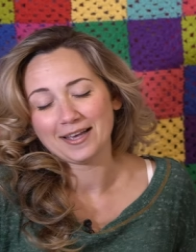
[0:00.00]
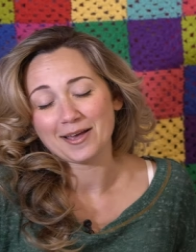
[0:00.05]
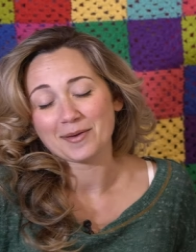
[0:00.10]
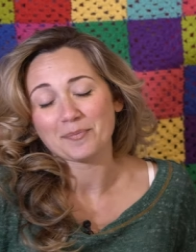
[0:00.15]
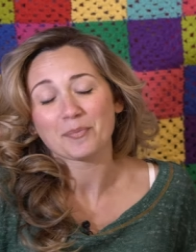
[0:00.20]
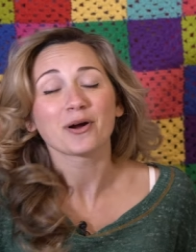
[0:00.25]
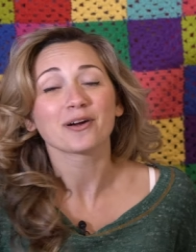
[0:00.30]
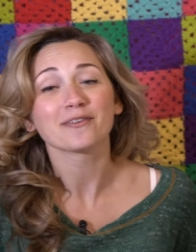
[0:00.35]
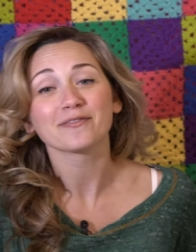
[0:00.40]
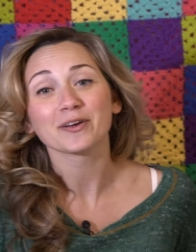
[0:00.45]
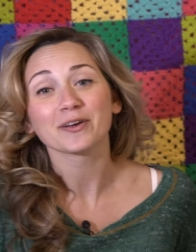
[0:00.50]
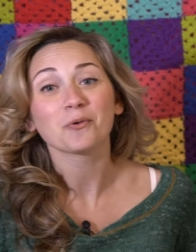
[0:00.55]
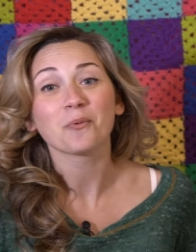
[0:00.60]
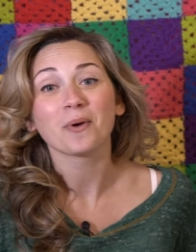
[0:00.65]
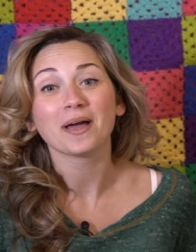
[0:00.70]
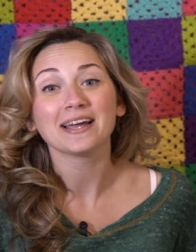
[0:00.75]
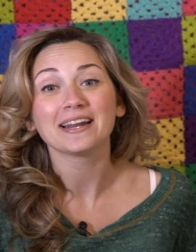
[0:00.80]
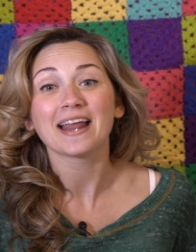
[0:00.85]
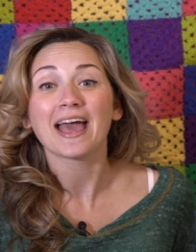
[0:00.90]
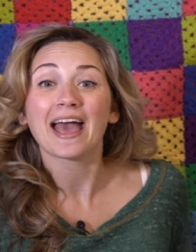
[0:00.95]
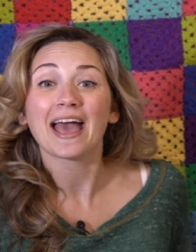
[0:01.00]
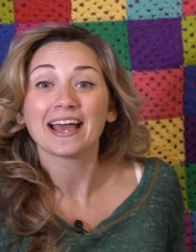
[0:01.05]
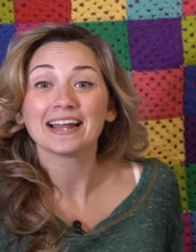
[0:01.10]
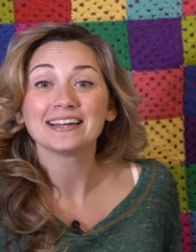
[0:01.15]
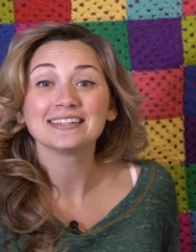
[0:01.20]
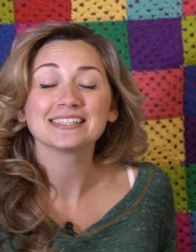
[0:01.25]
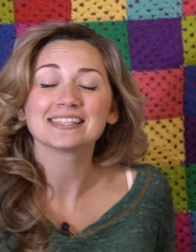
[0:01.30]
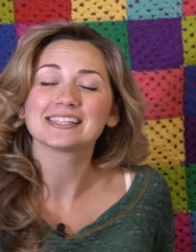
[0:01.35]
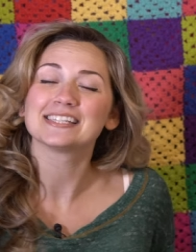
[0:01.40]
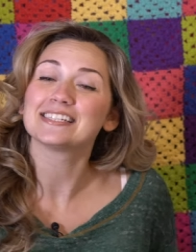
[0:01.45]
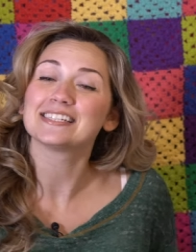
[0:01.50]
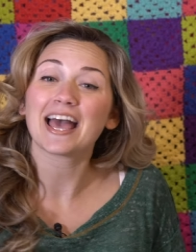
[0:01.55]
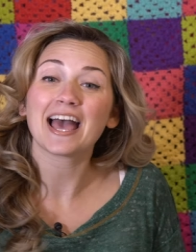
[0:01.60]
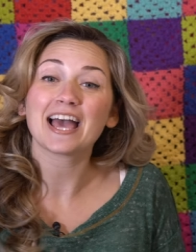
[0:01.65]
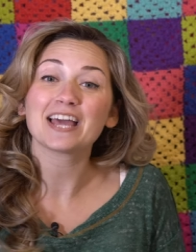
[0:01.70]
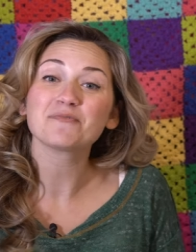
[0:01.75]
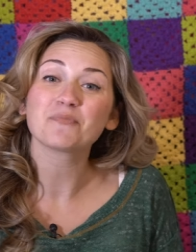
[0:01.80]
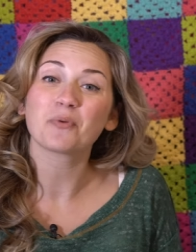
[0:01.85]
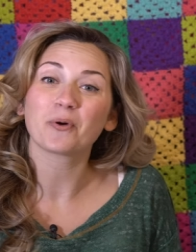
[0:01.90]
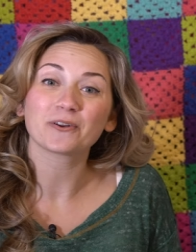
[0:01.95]
The perfect way to end the
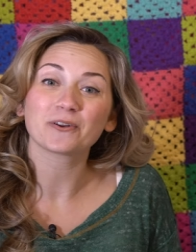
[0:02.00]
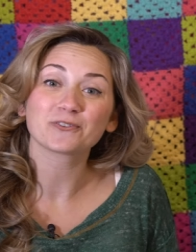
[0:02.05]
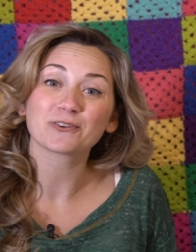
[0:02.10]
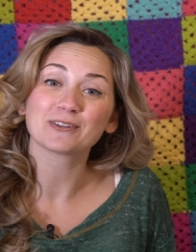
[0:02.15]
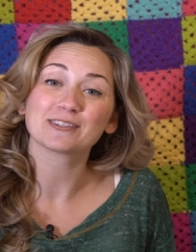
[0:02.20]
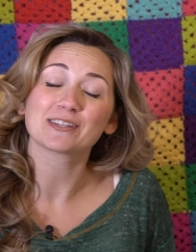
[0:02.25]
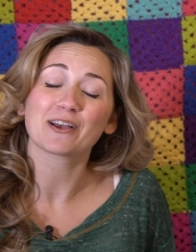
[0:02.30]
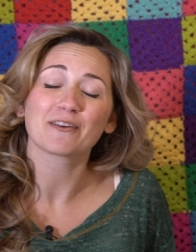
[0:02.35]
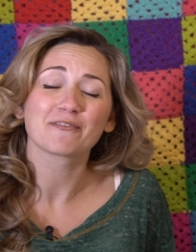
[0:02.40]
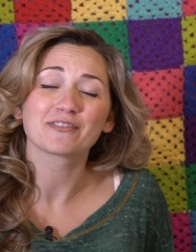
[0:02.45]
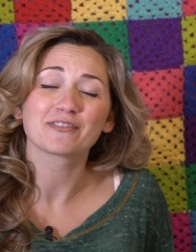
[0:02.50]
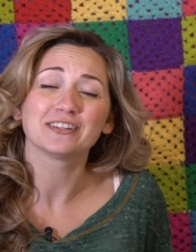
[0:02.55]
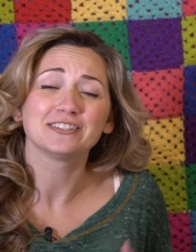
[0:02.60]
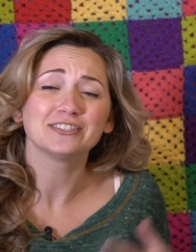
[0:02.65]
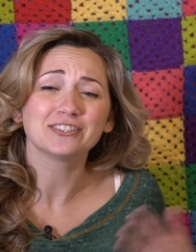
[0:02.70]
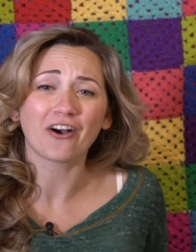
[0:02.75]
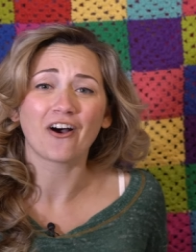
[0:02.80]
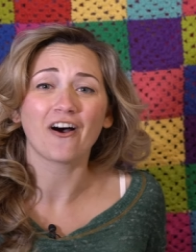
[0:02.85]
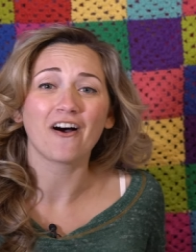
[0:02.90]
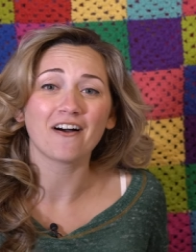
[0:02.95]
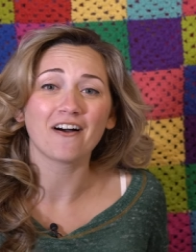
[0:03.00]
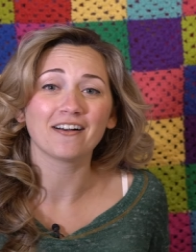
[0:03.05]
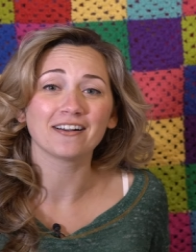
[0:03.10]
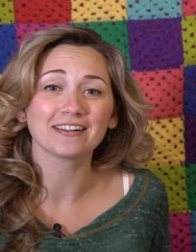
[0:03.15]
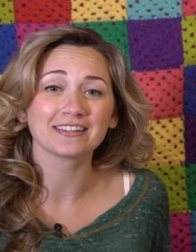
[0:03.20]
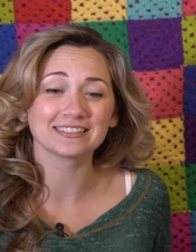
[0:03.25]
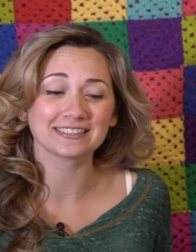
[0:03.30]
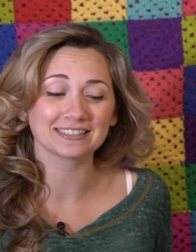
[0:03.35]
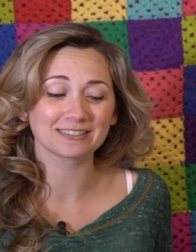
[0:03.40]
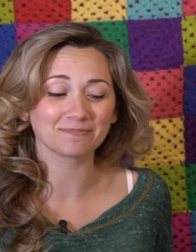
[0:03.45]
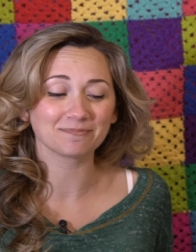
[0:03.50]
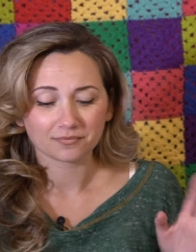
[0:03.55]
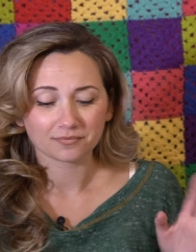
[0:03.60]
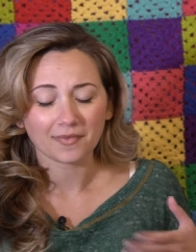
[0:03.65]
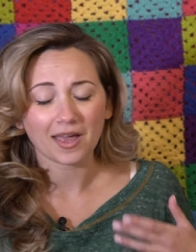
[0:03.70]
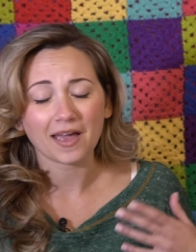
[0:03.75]
10 portraits of the dogs.